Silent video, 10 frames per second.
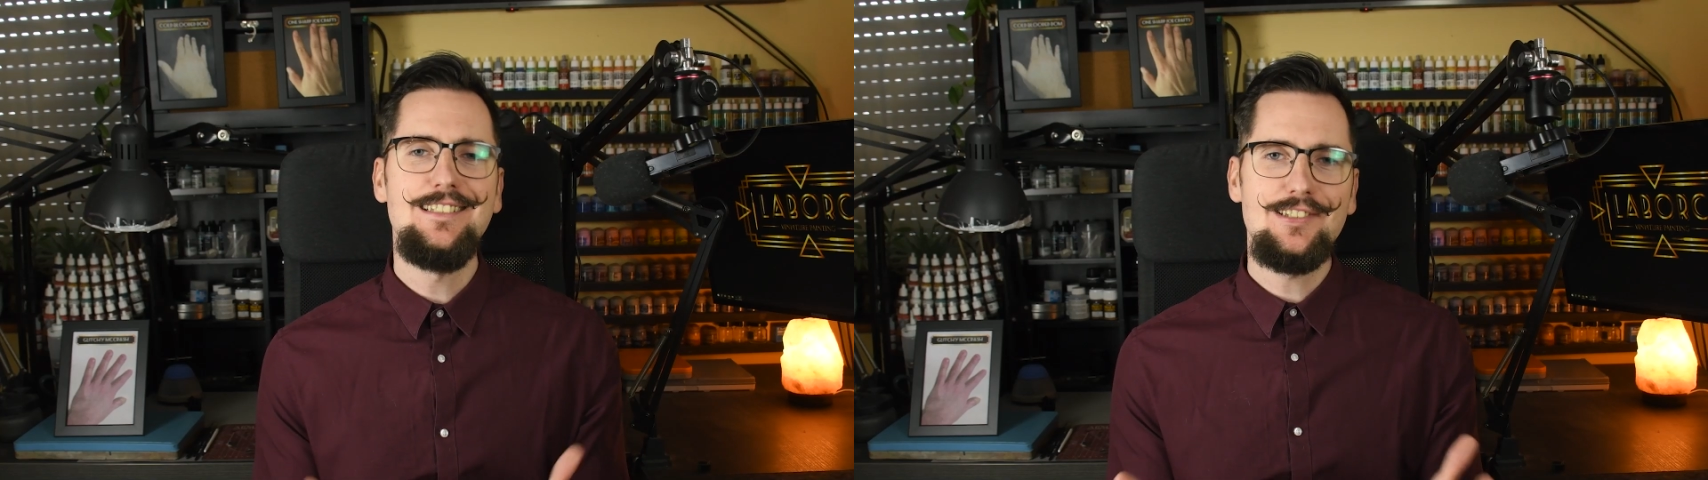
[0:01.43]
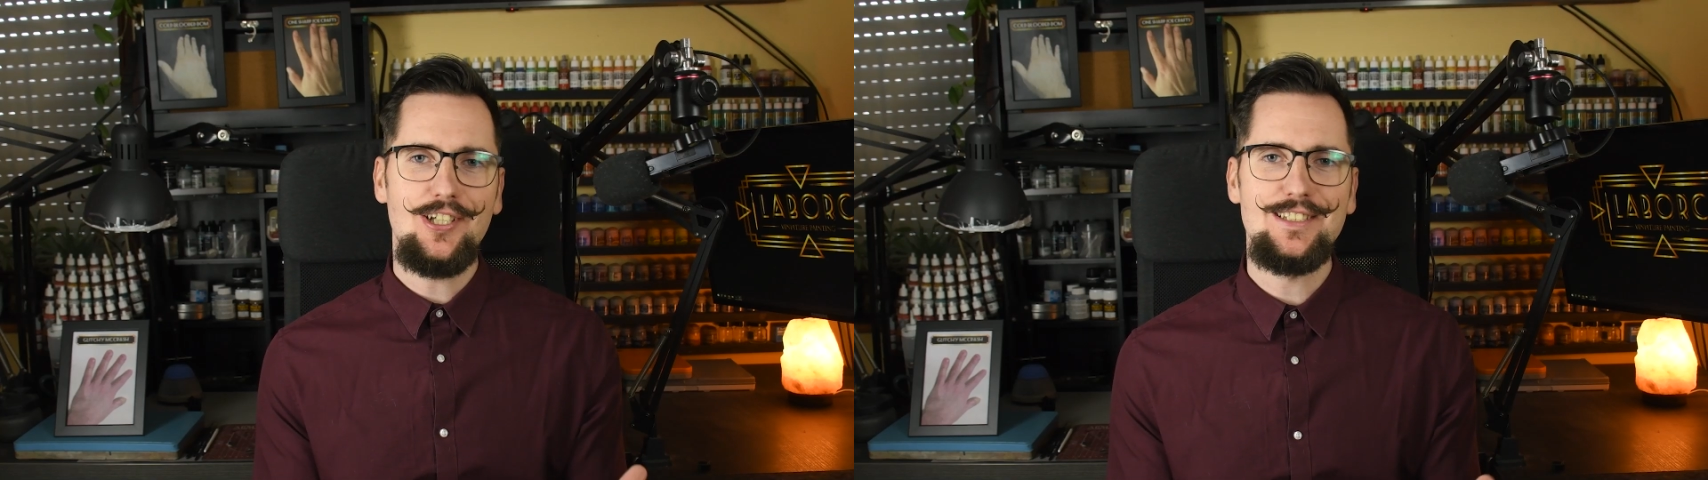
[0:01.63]

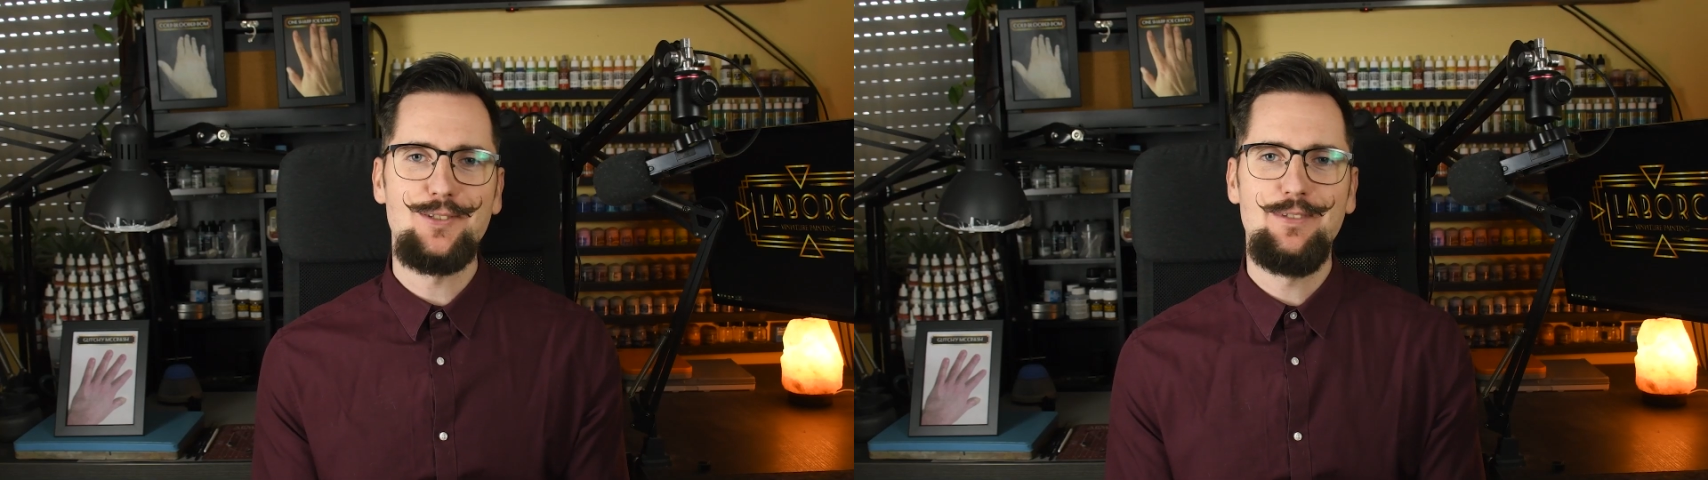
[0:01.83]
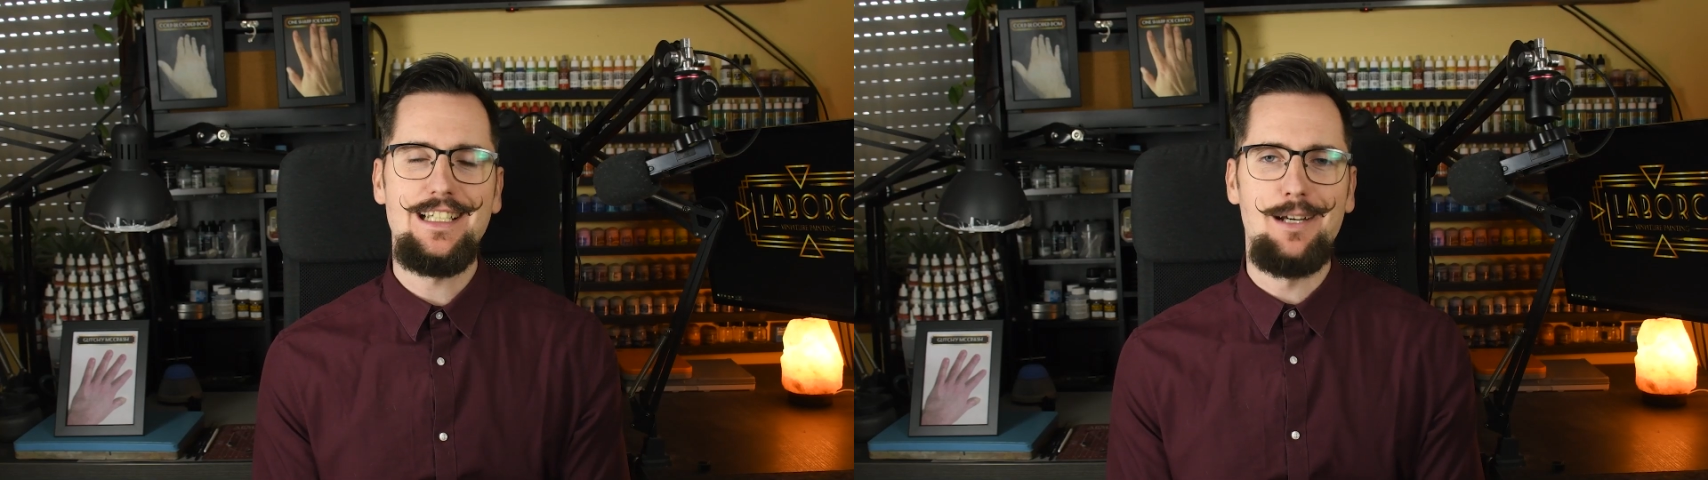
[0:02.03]
this is just
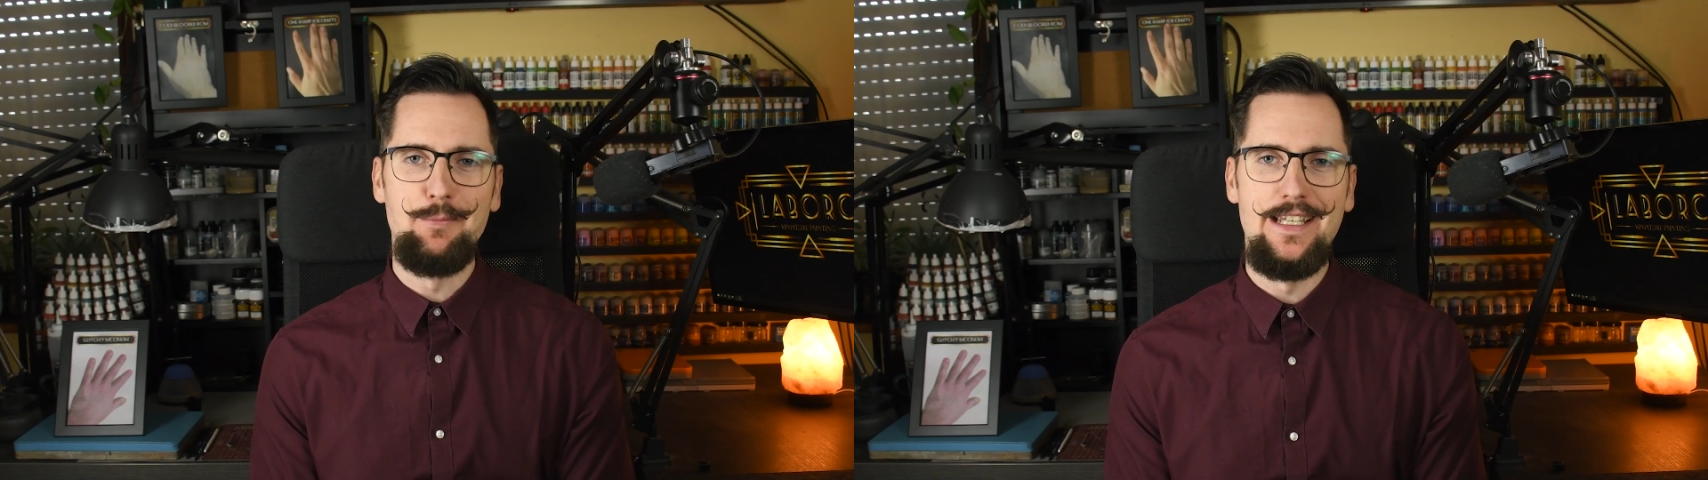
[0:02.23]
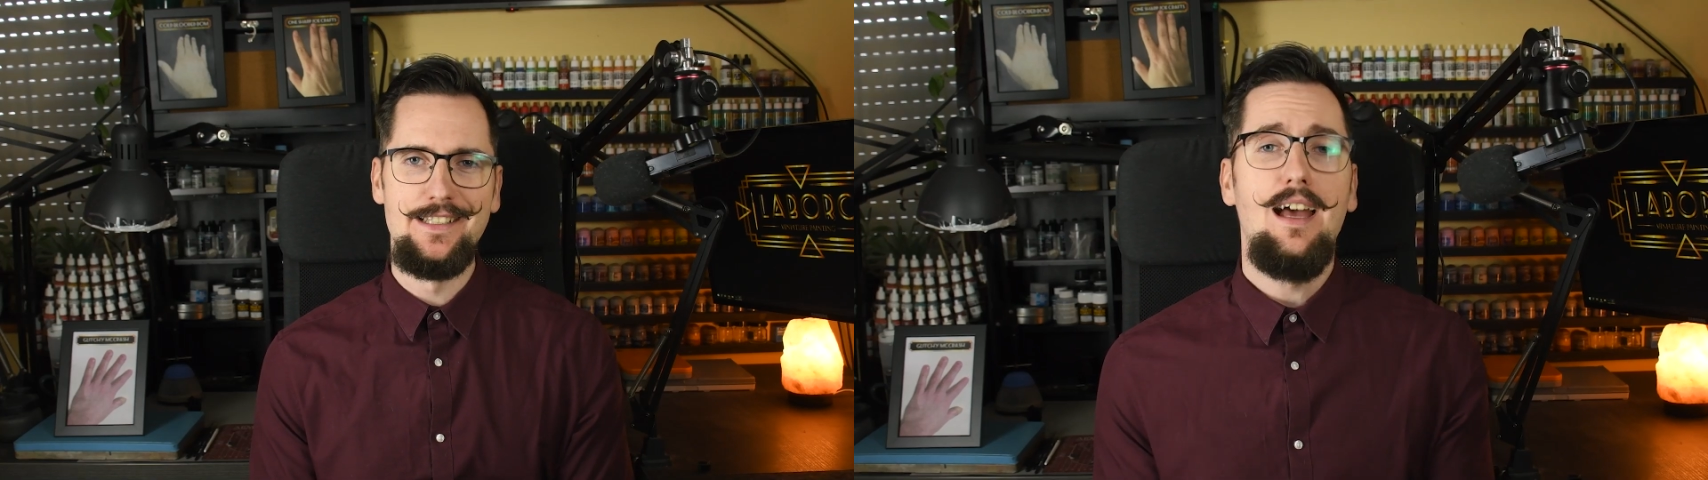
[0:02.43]
a quick
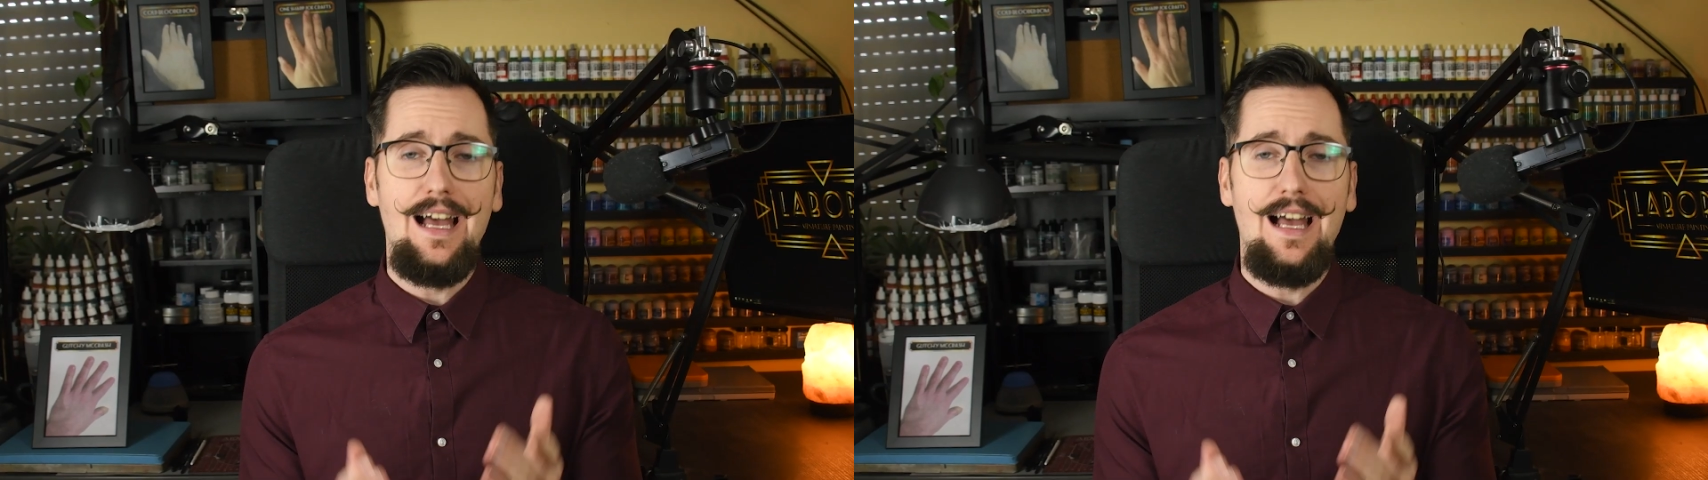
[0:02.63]
update.